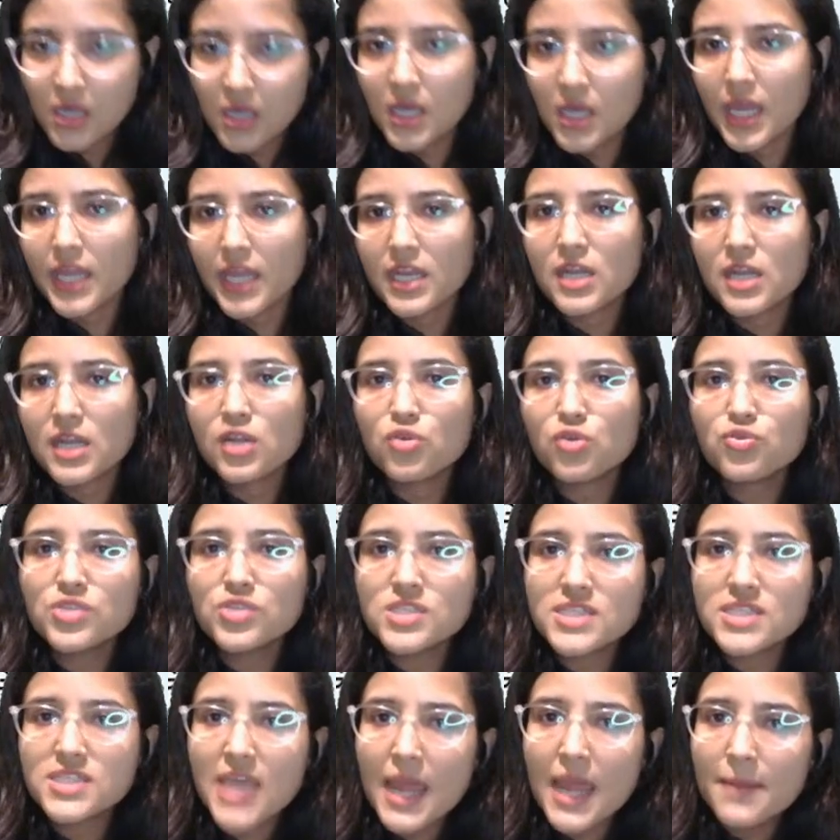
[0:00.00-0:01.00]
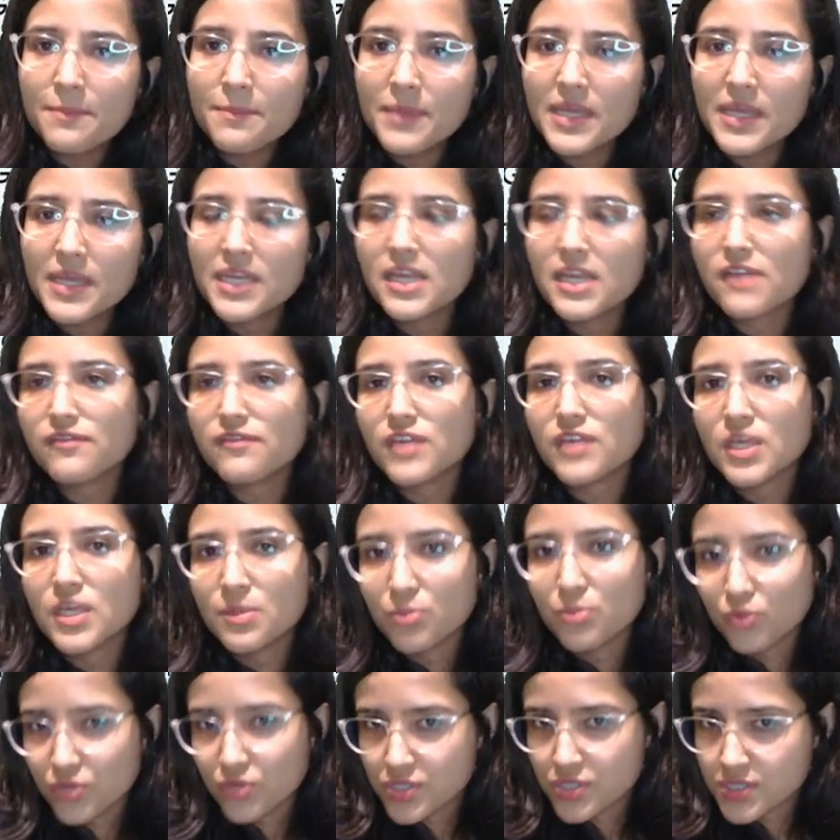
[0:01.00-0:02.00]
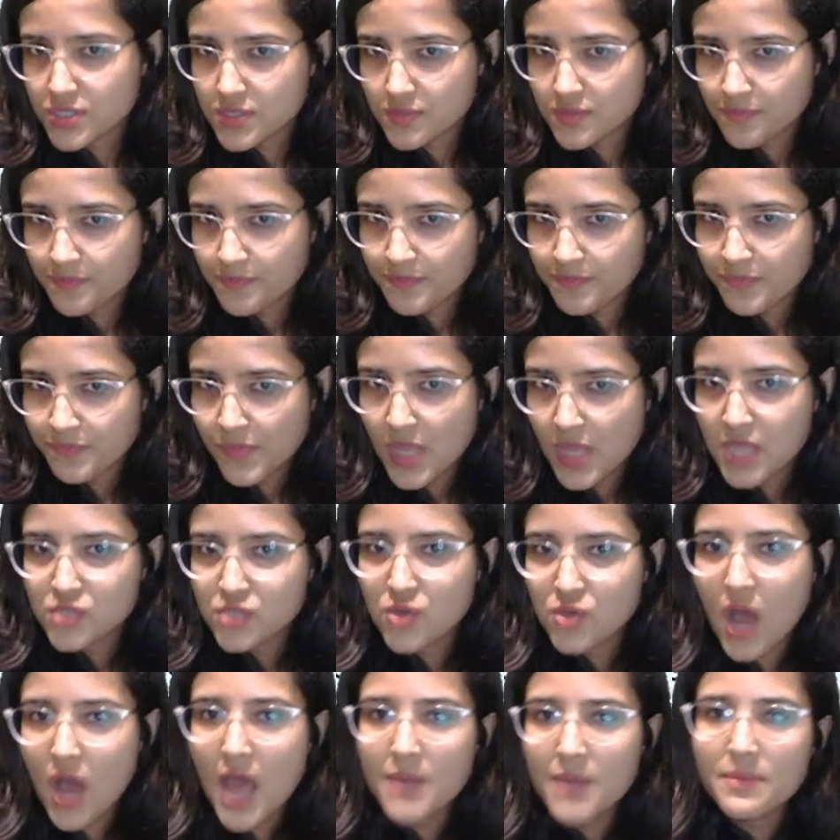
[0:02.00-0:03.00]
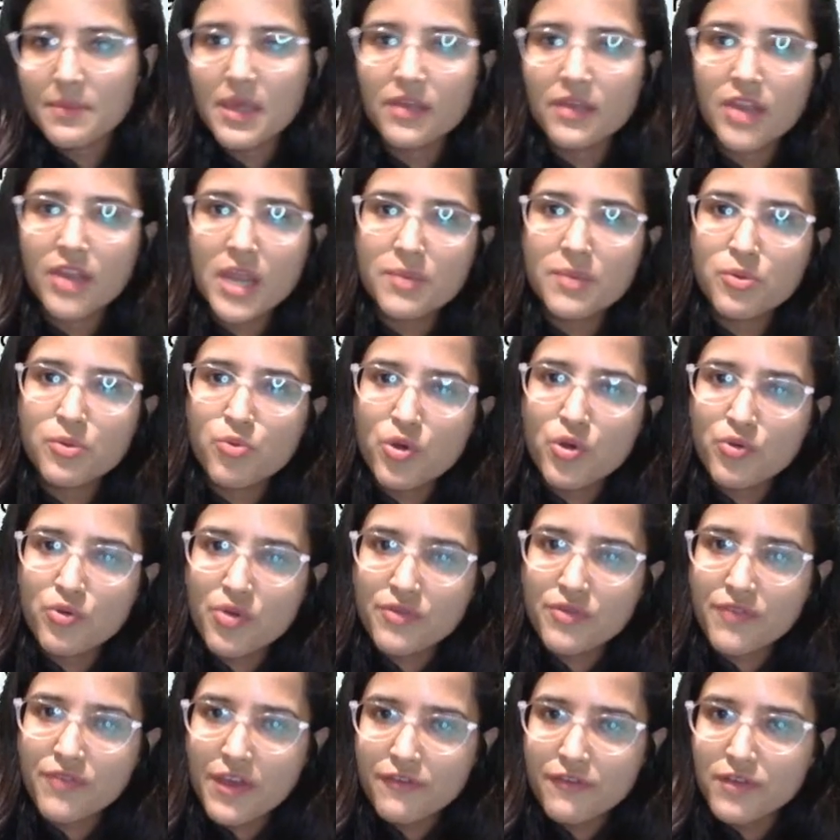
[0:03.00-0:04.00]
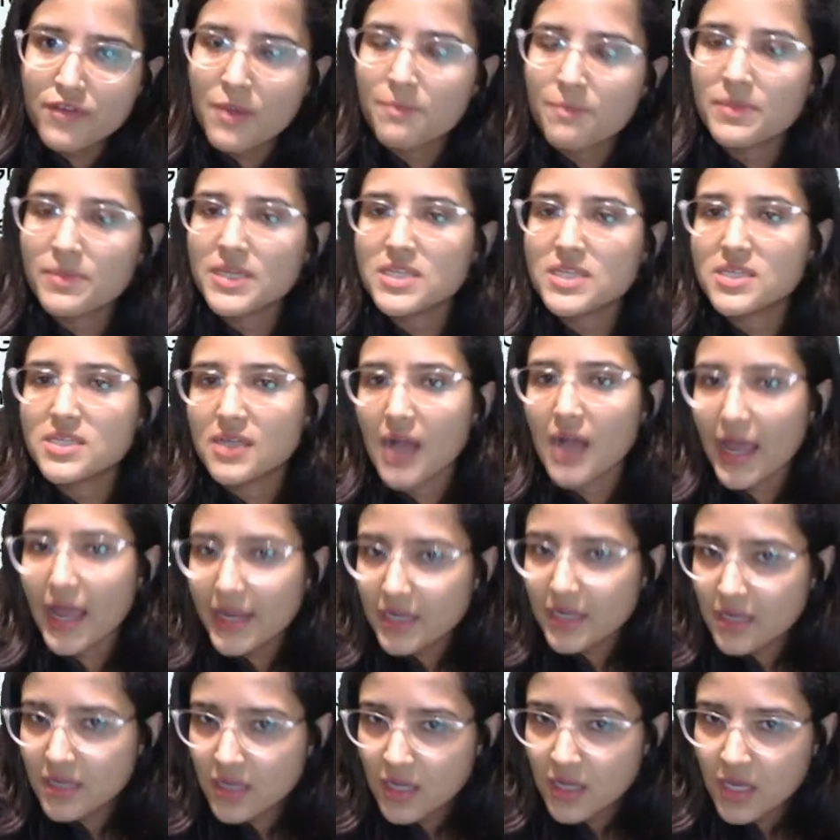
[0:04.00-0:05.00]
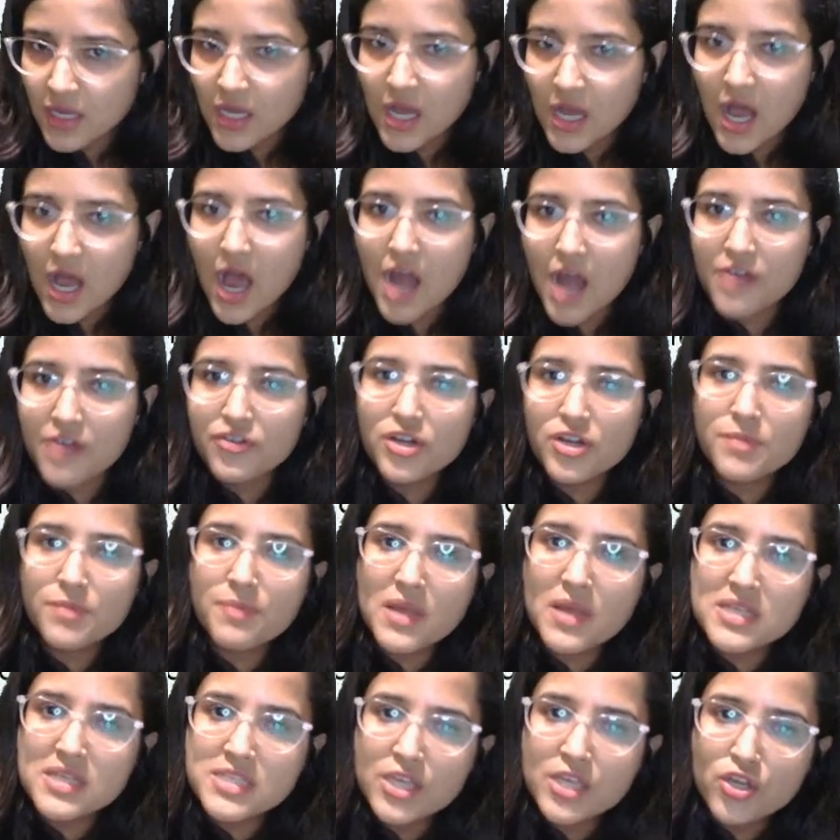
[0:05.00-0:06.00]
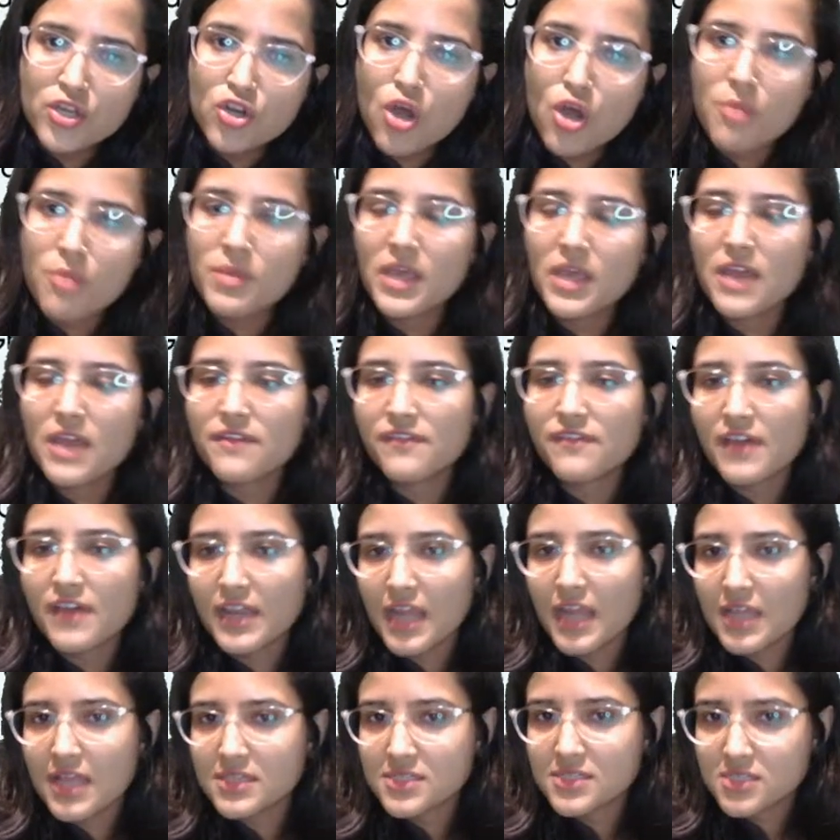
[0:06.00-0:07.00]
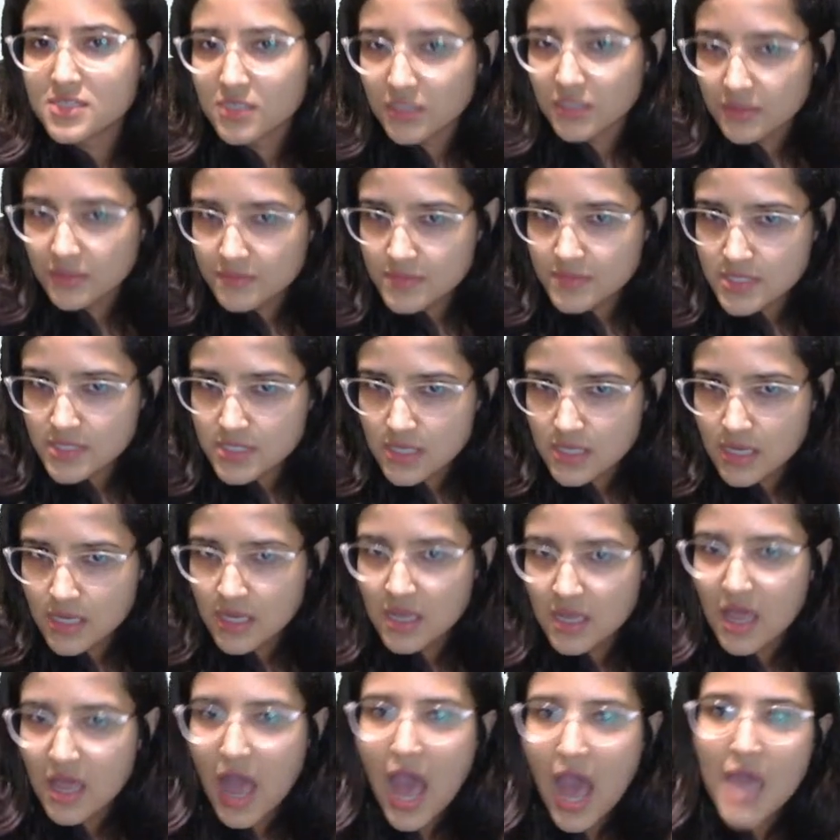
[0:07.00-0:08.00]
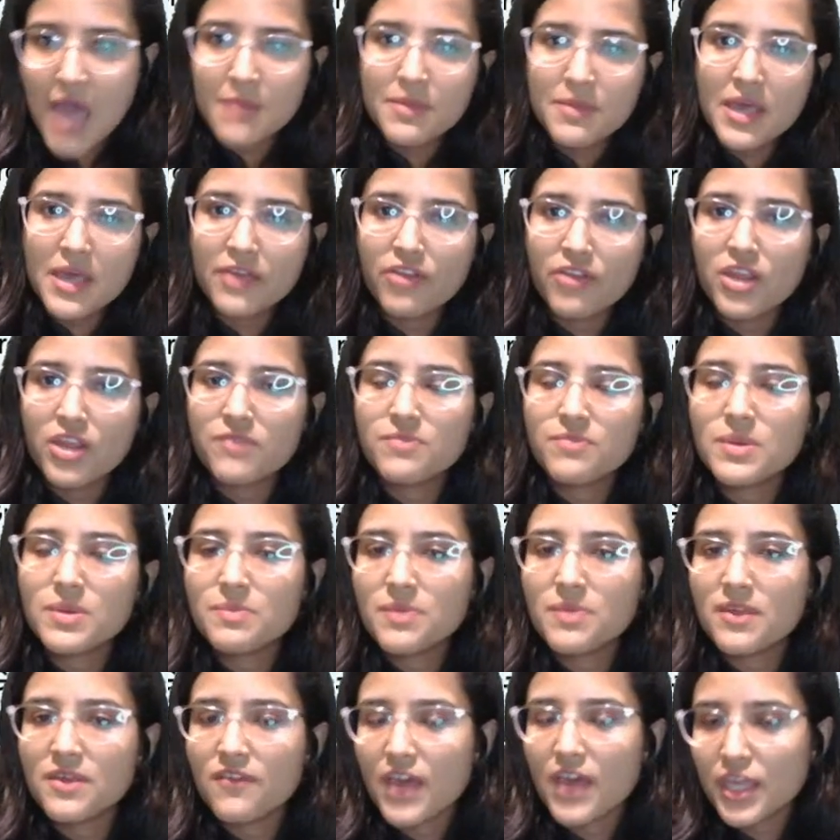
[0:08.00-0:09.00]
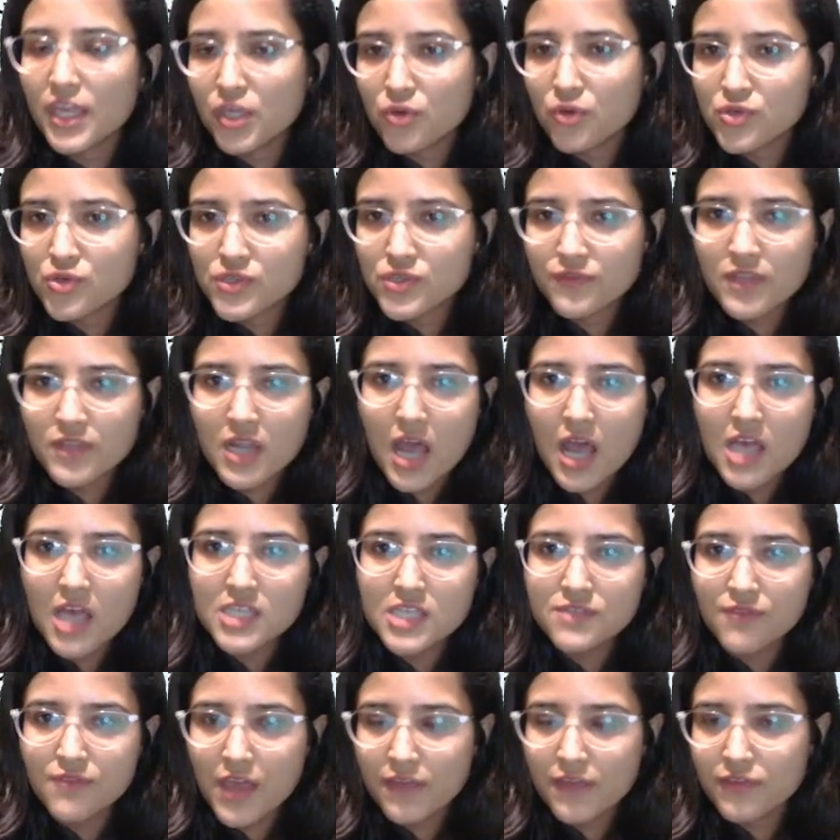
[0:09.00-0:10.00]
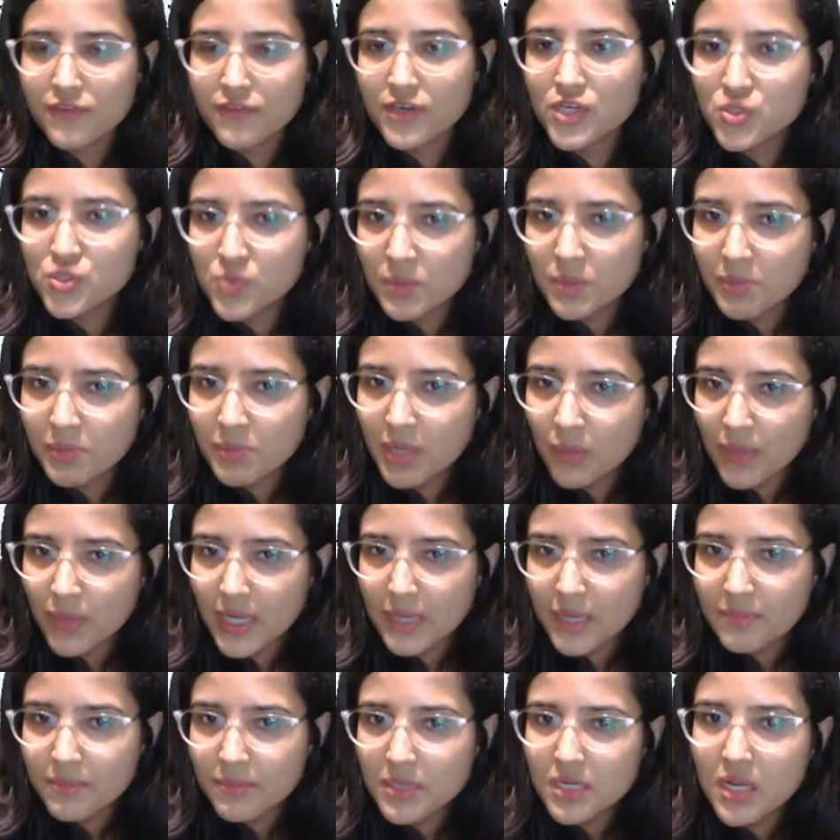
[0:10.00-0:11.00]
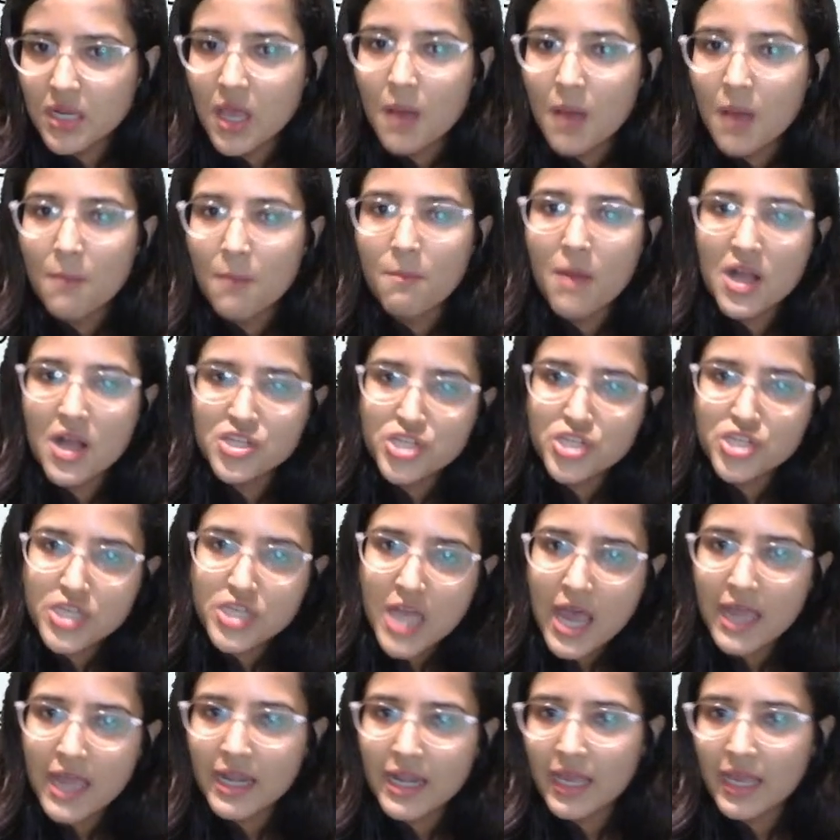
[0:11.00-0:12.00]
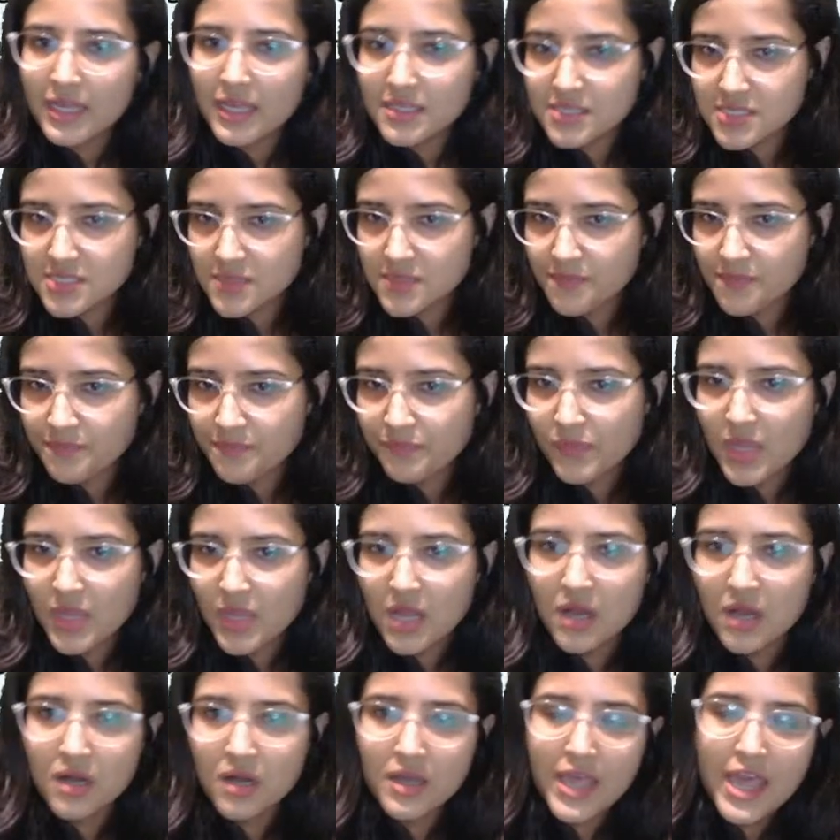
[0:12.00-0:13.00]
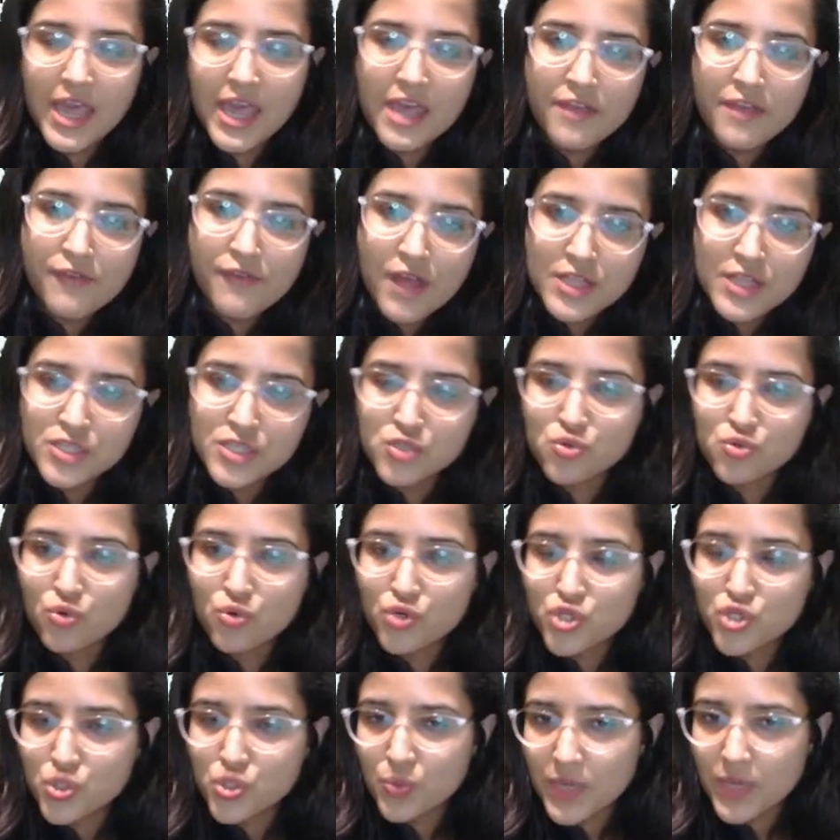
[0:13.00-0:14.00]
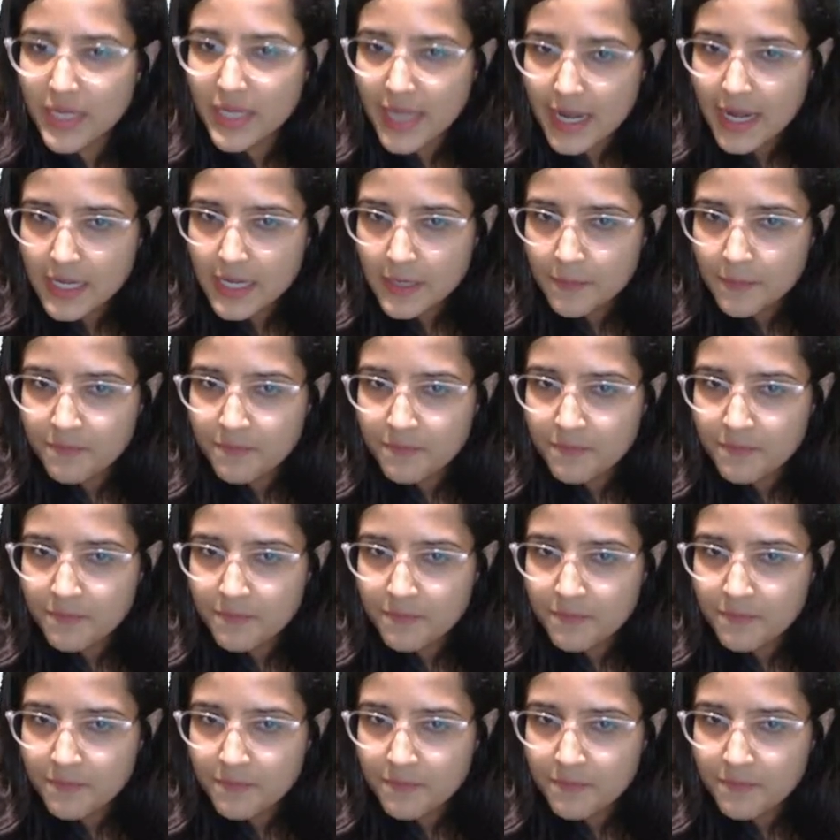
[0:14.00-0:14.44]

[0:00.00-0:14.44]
It includes 10 PDF ebooks. So RBI Grade B 2025 Complete Guide, 100 plus economic and finance terms, RBI Grade B PYQs of the last 5 years will be available, budget highlights, Air 1's notes you will get,